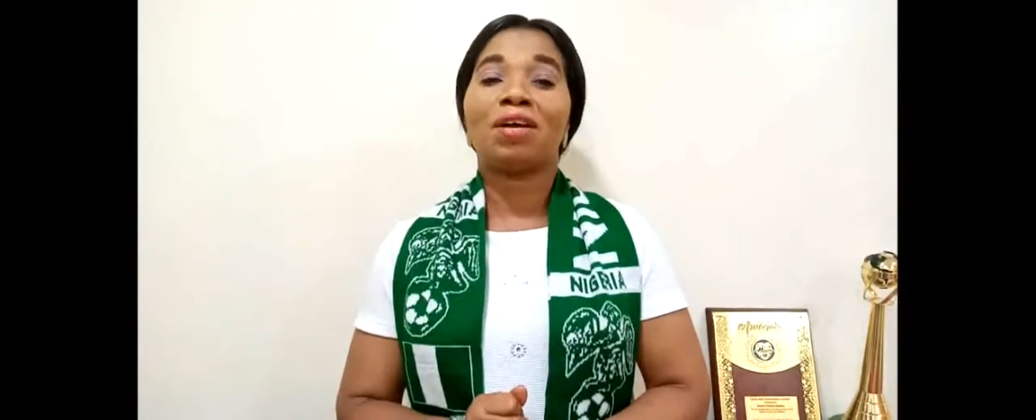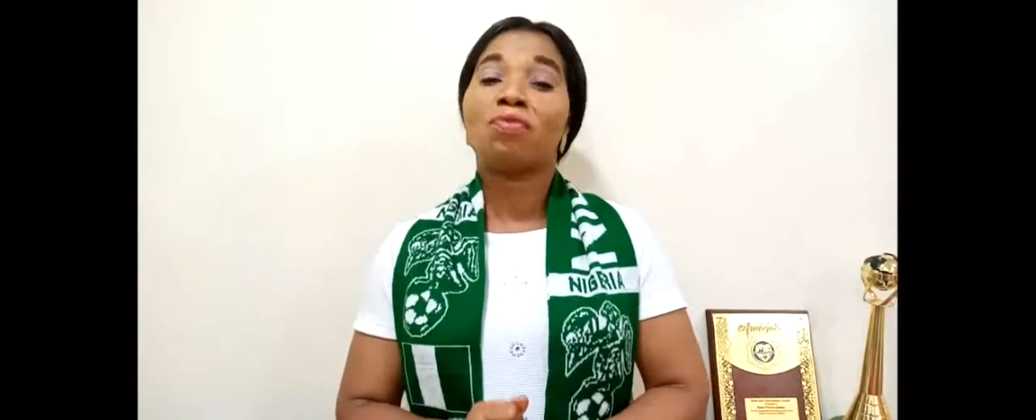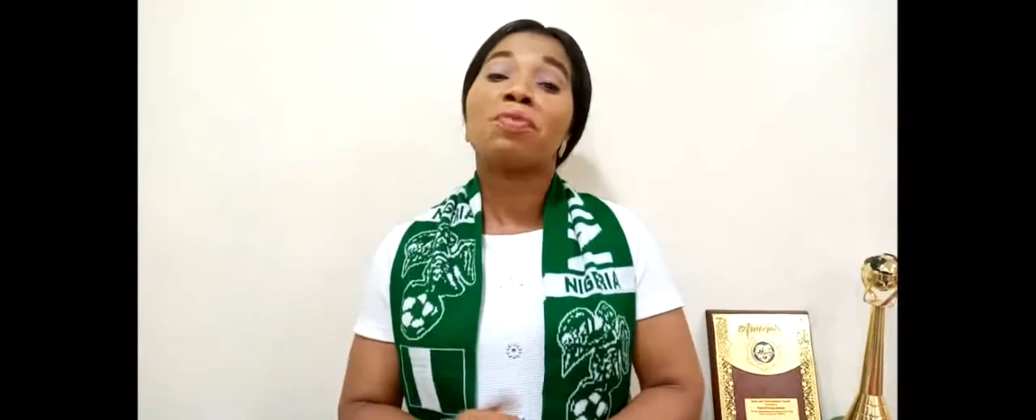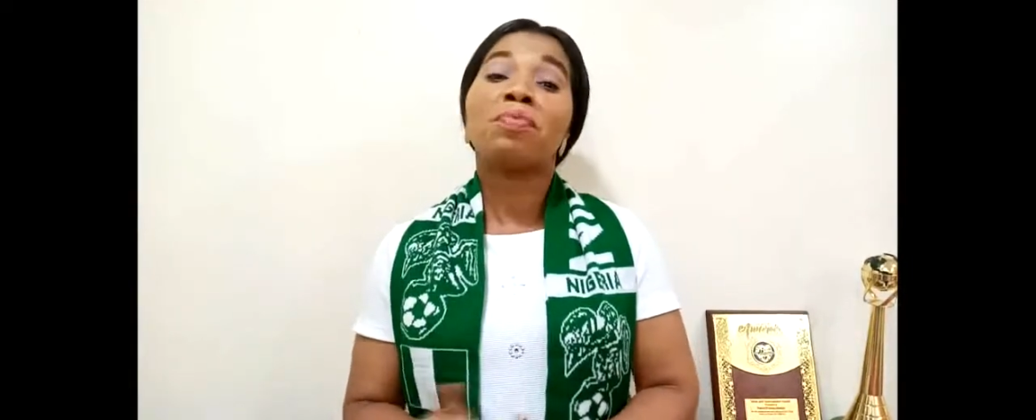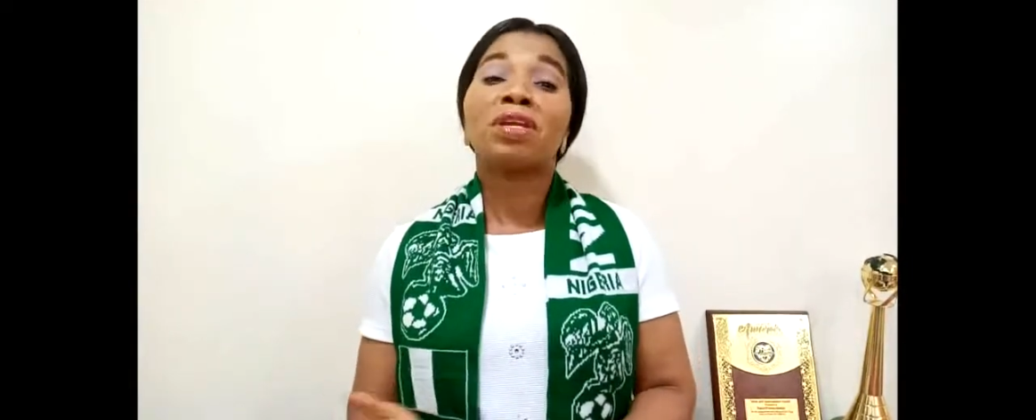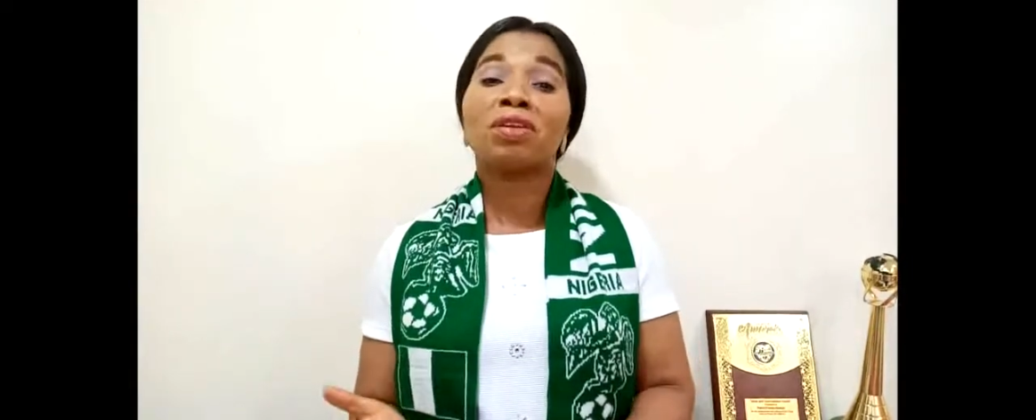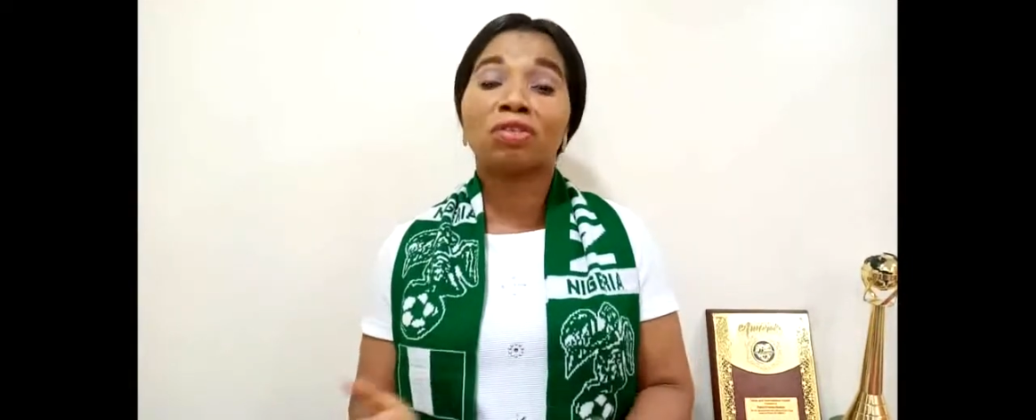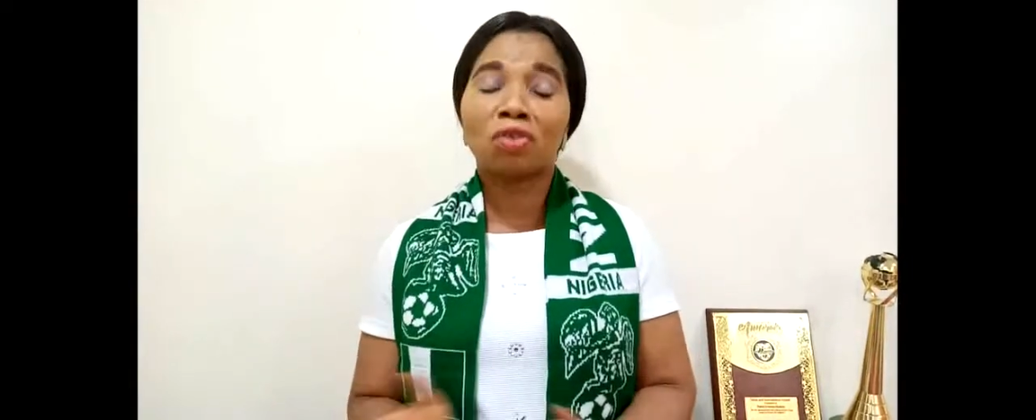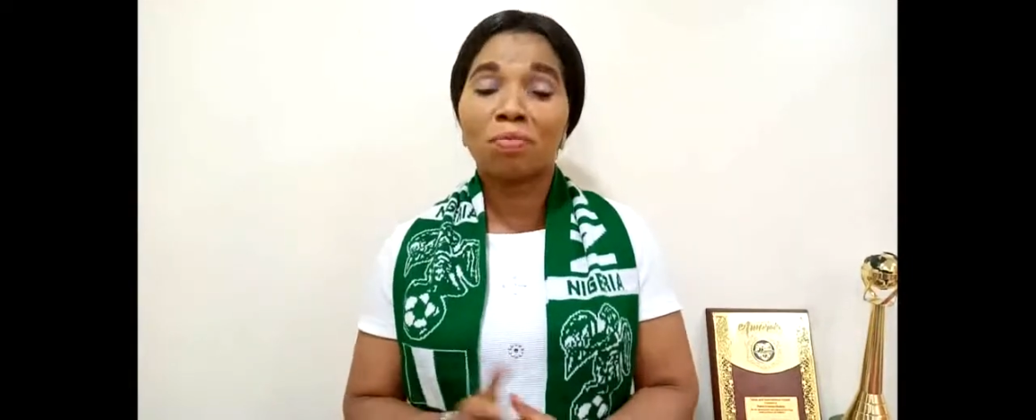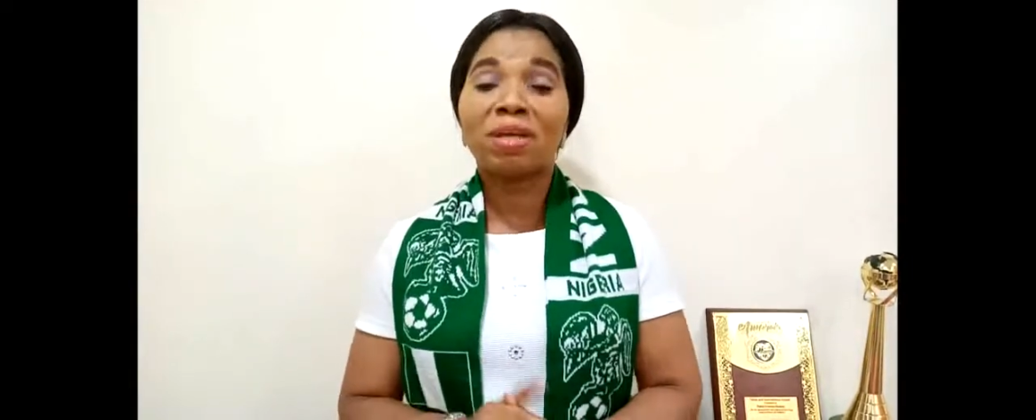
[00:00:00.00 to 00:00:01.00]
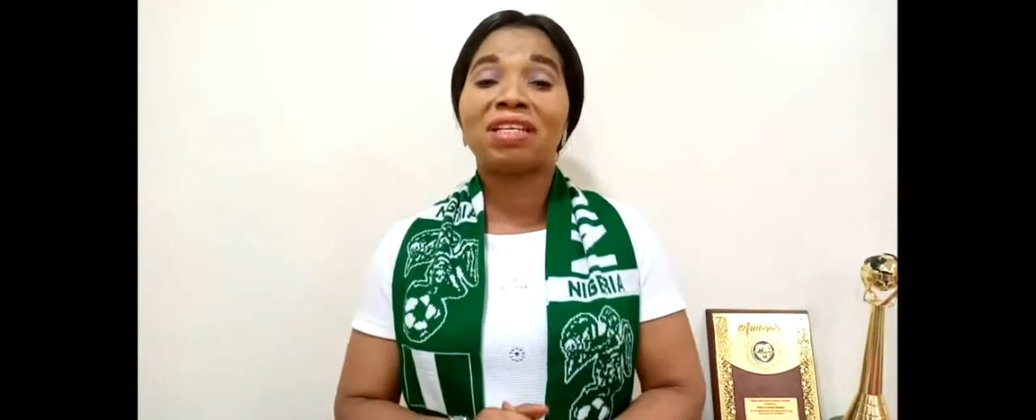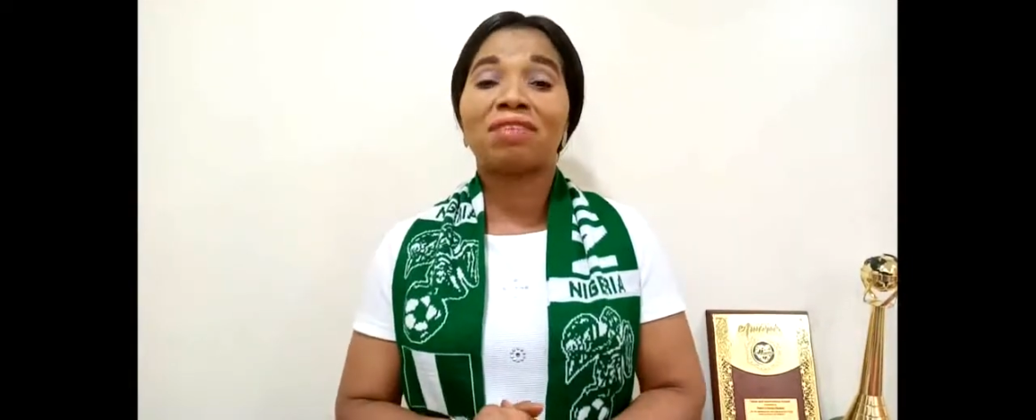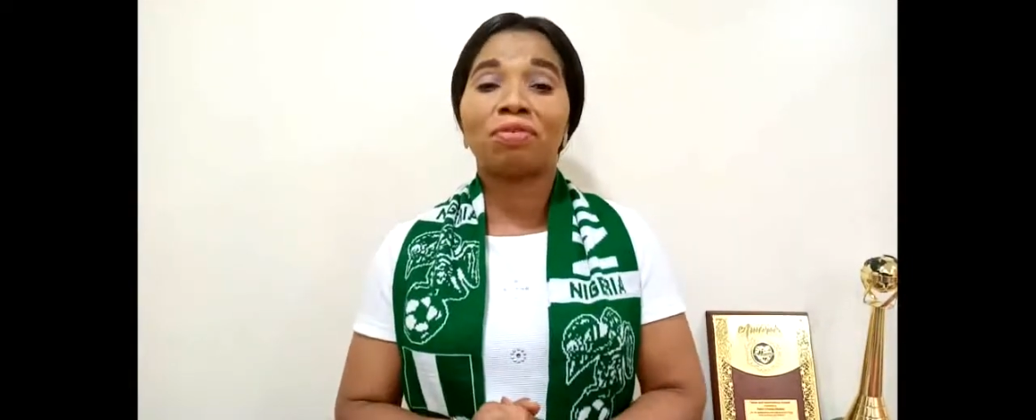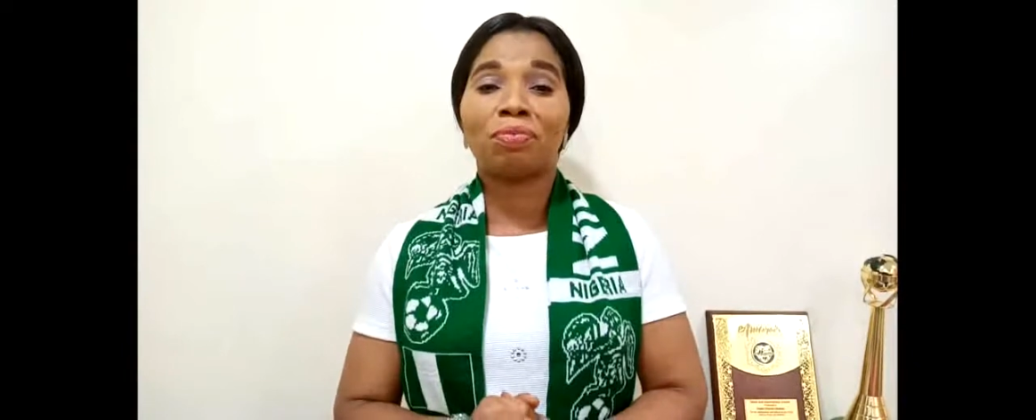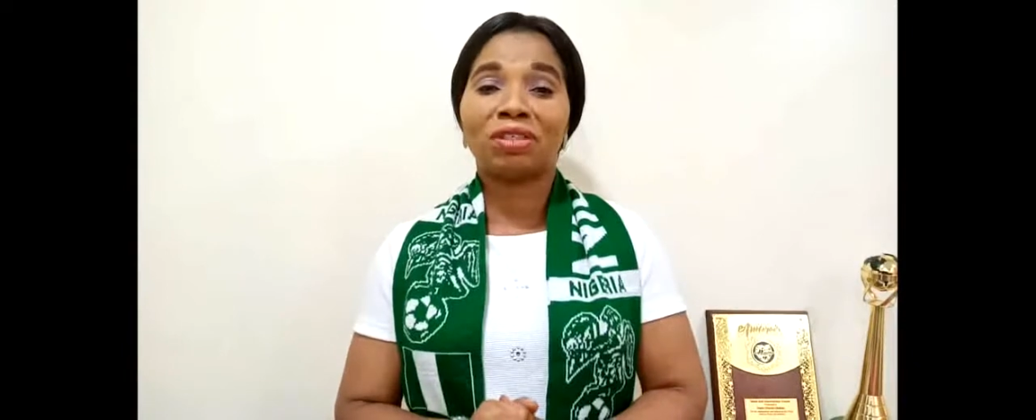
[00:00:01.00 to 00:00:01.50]
We may not commend
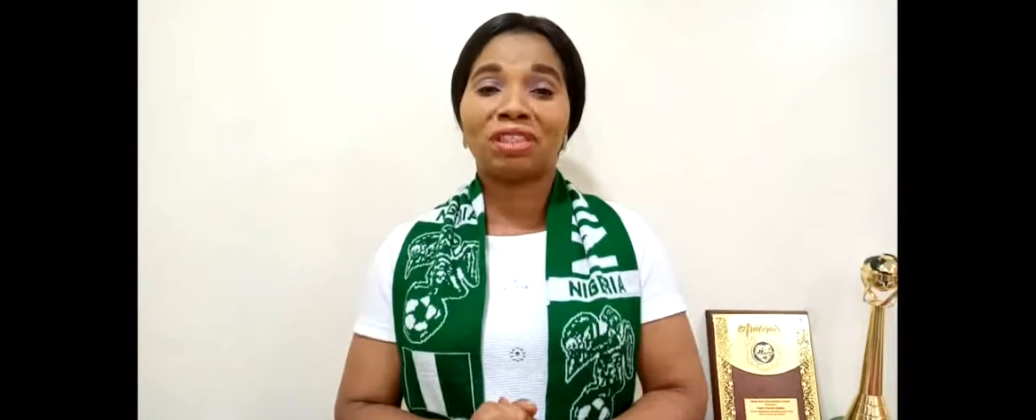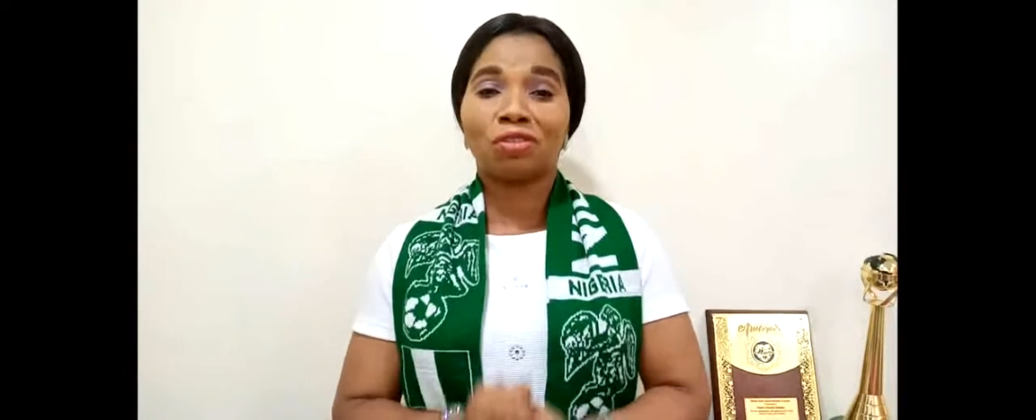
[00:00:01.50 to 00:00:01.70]
everybody